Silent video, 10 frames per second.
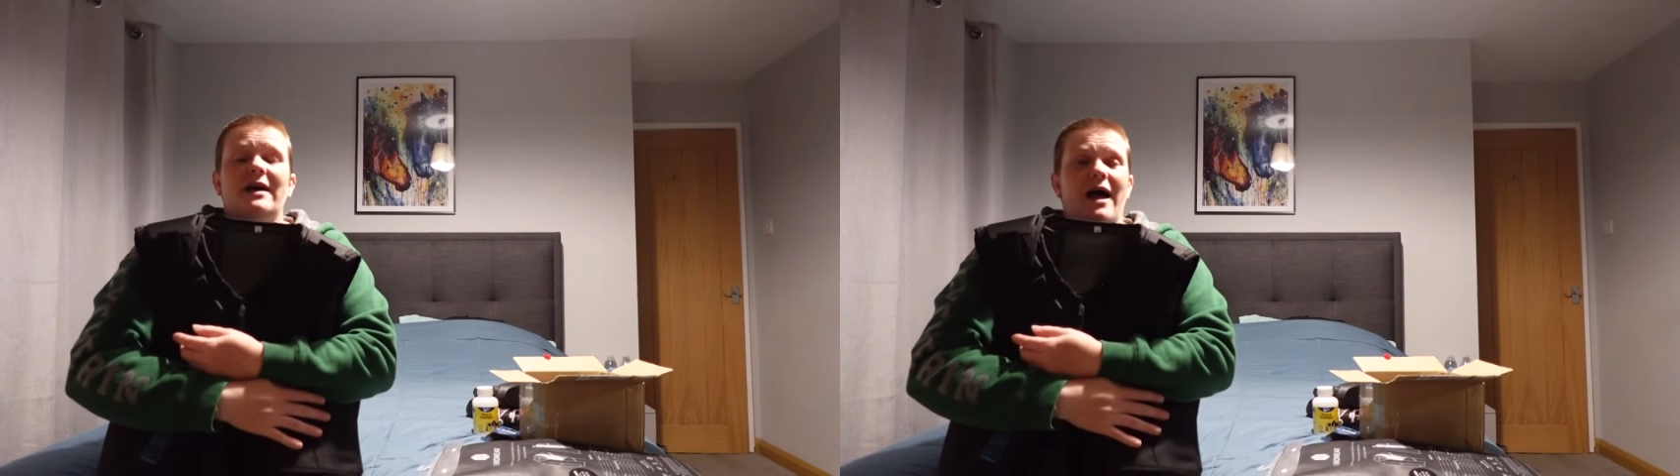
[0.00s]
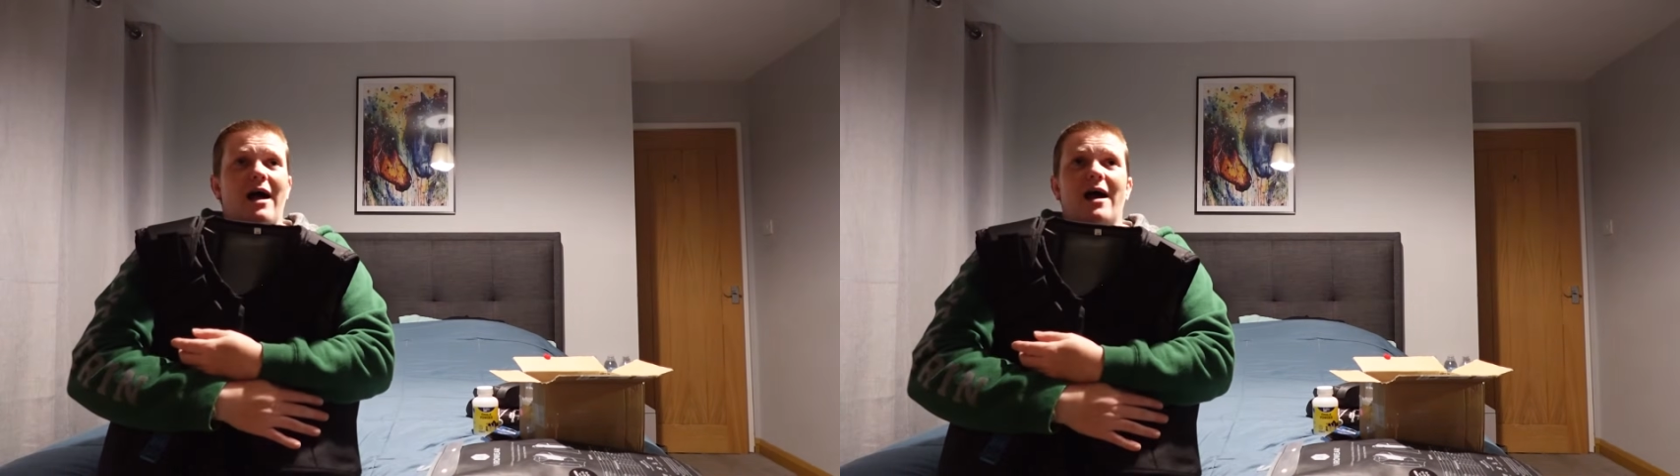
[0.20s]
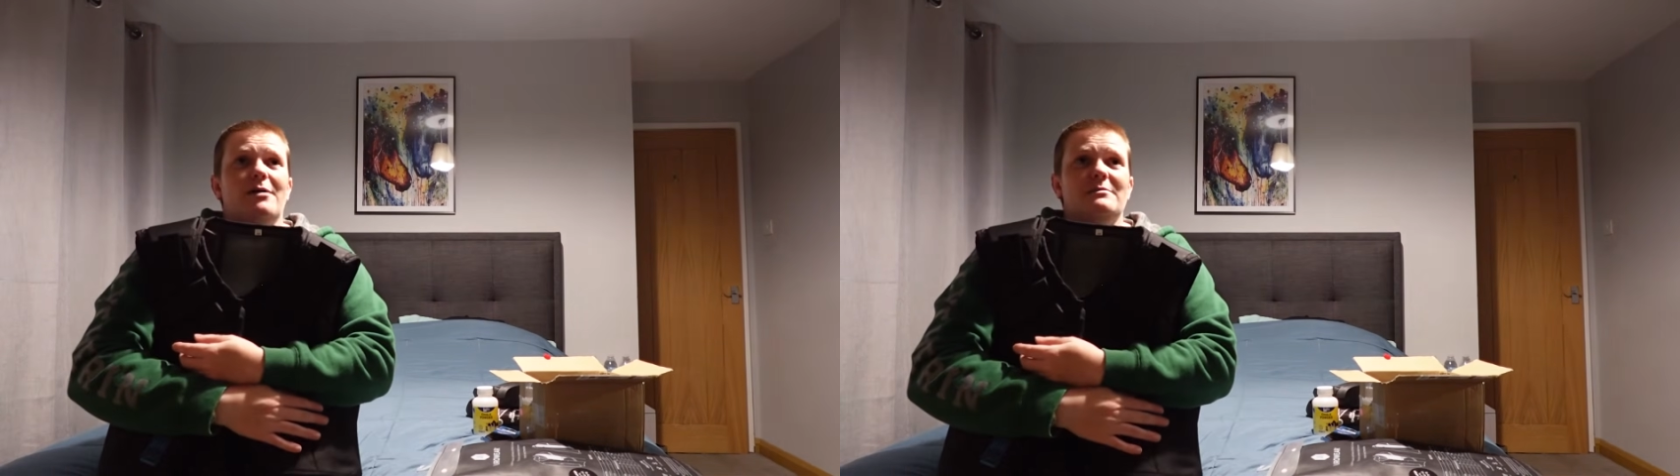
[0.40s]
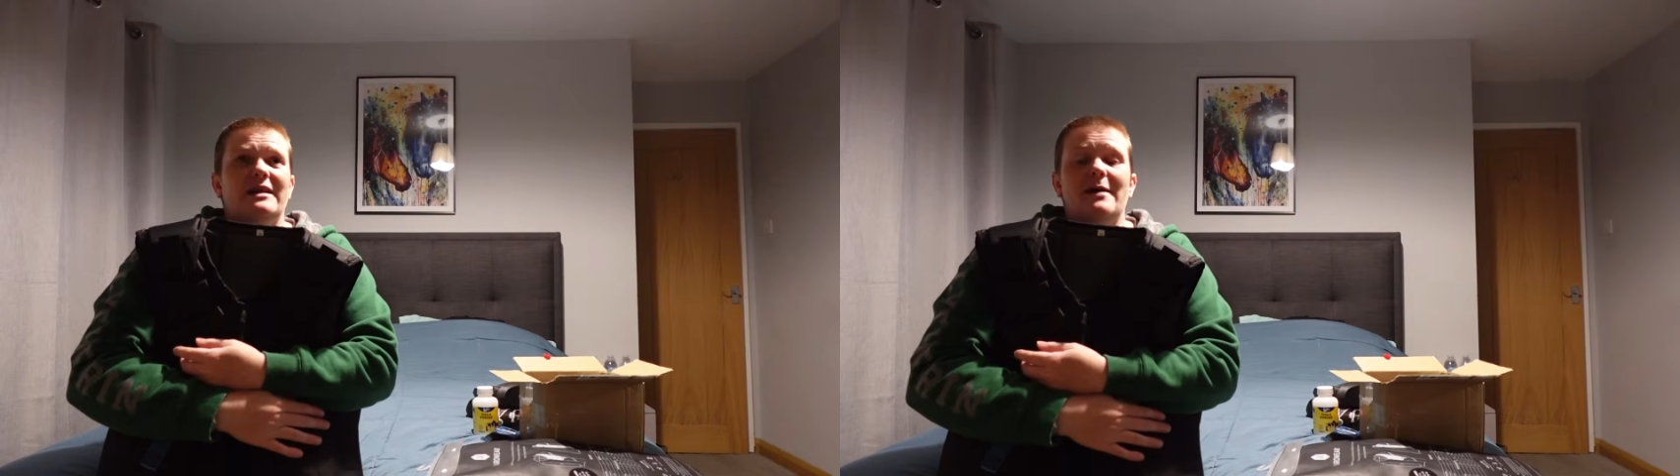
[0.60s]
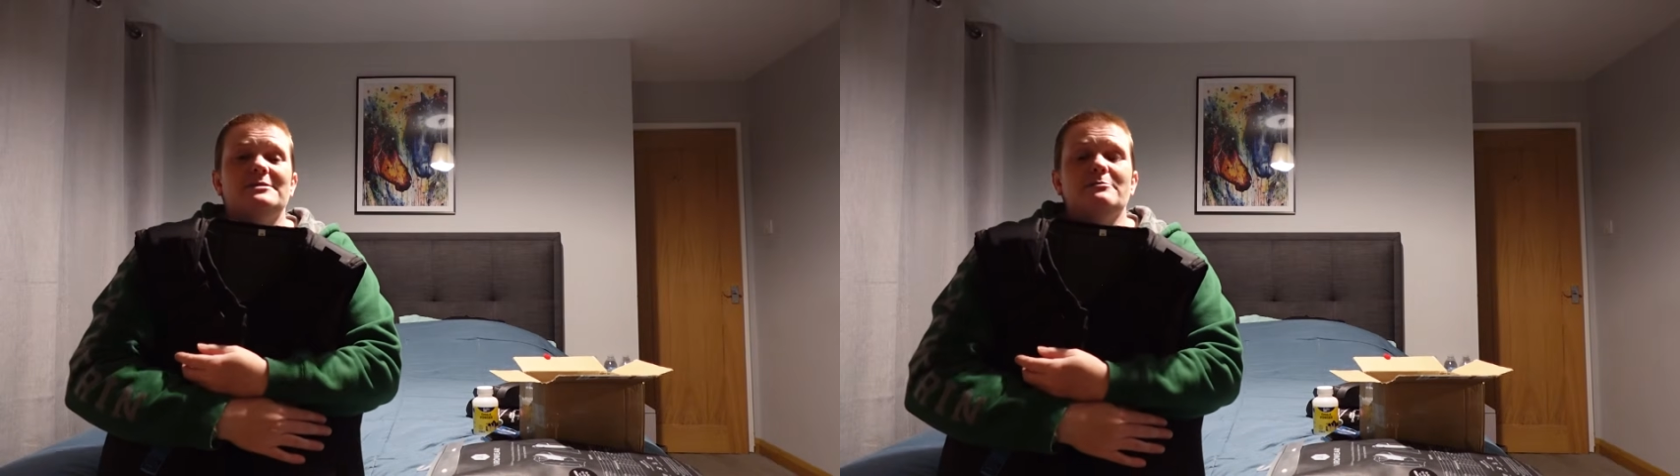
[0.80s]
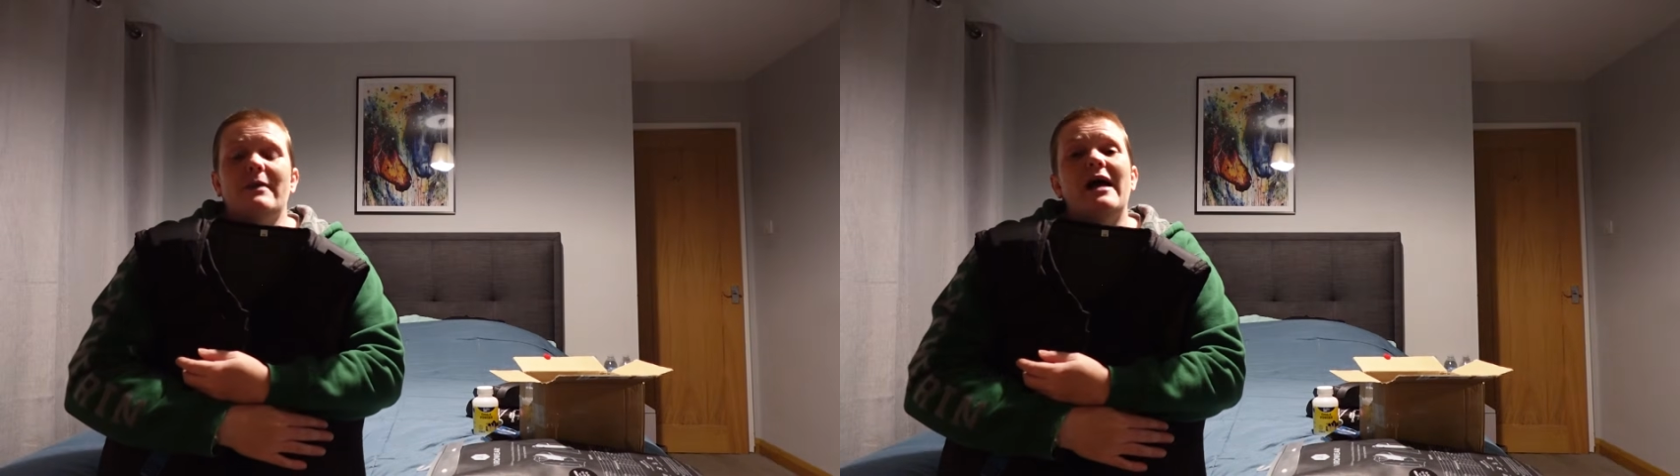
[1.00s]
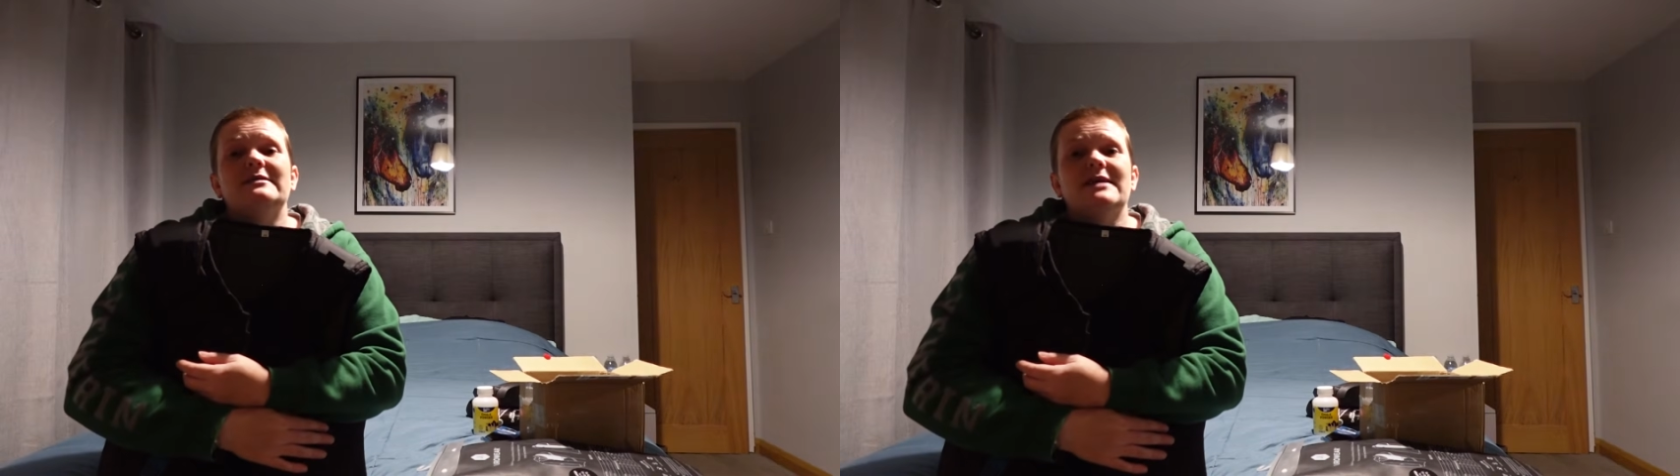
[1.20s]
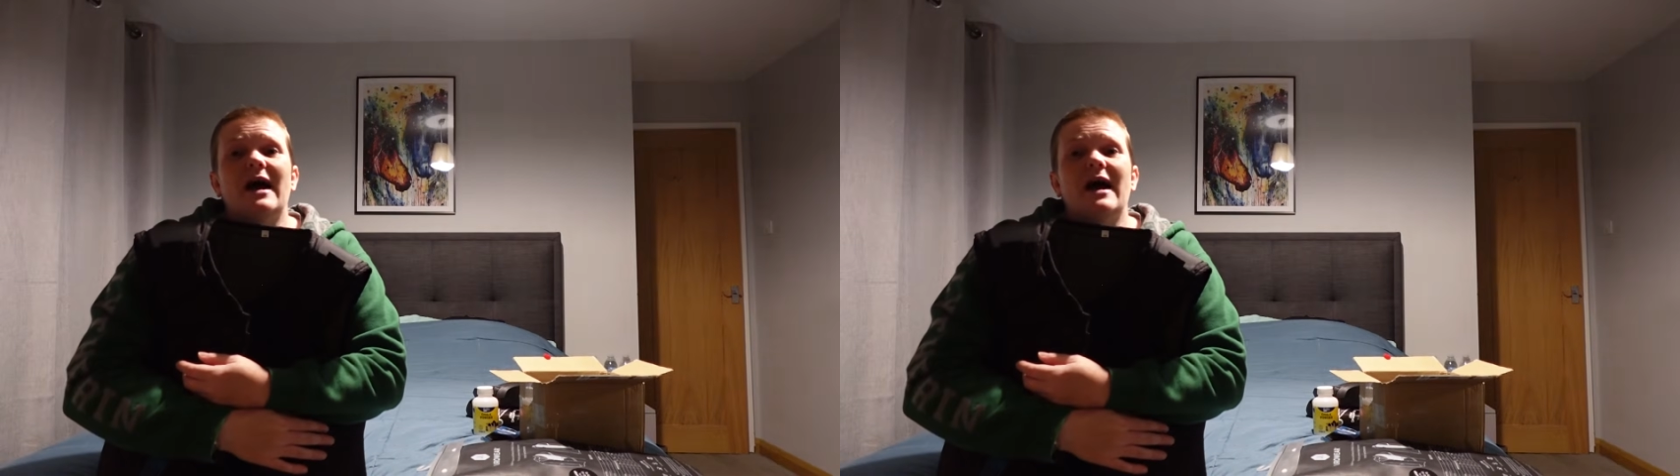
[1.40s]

an absolute mess,